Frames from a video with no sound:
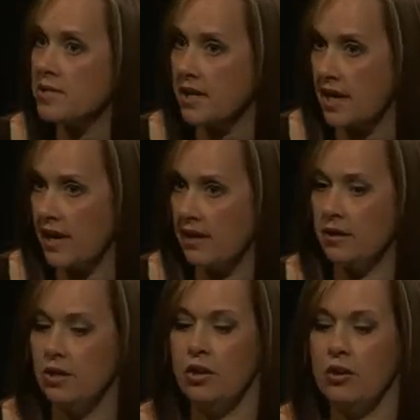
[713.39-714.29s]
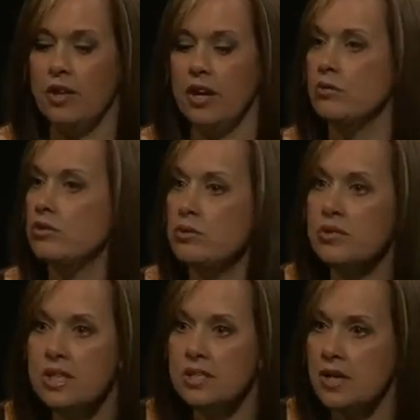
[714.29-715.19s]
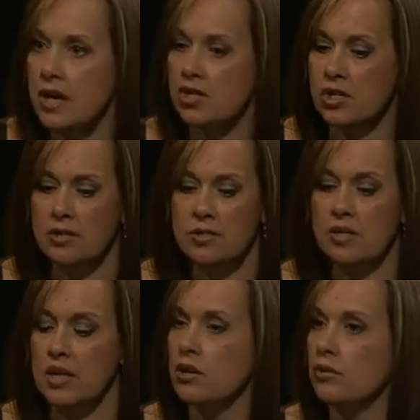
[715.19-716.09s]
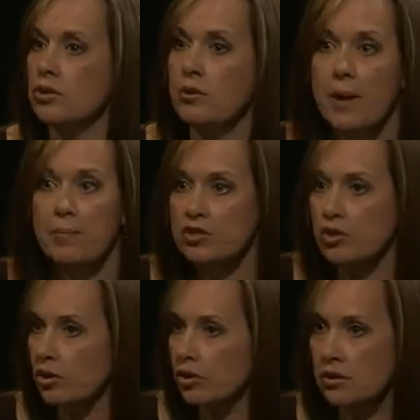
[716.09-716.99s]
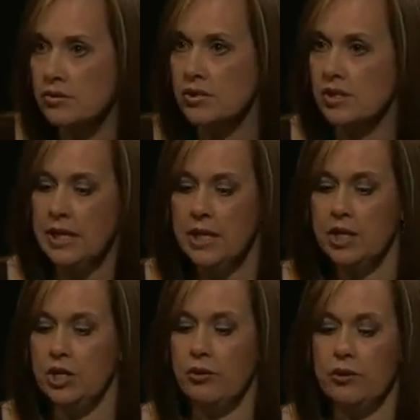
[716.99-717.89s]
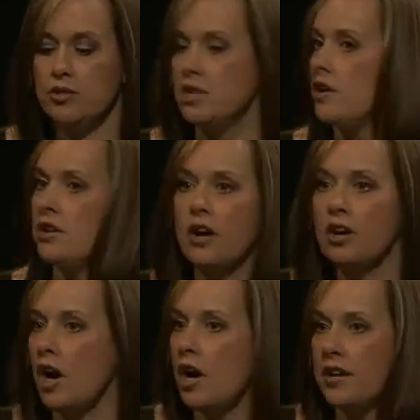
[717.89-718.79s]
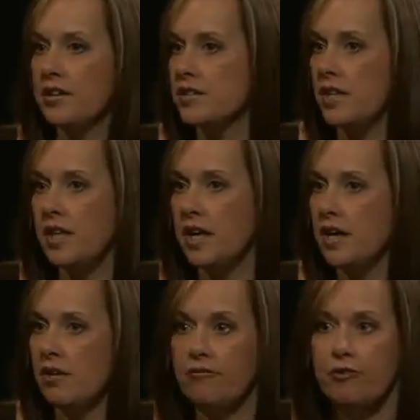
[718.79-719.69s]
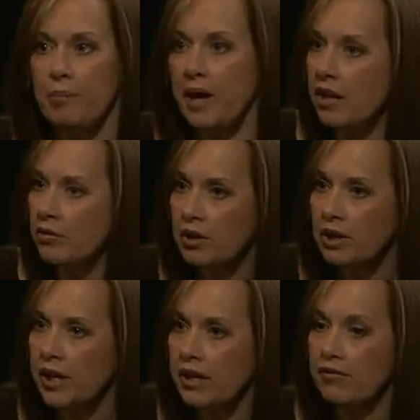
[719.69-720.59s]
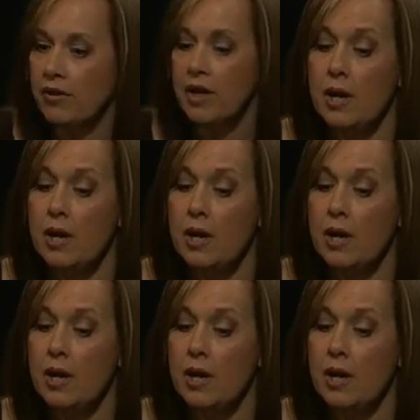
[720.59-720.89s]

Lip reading: Again, you know, they don't do C-sections, they don't do epidurals, you know, there's not narcotics that they give for pain relief,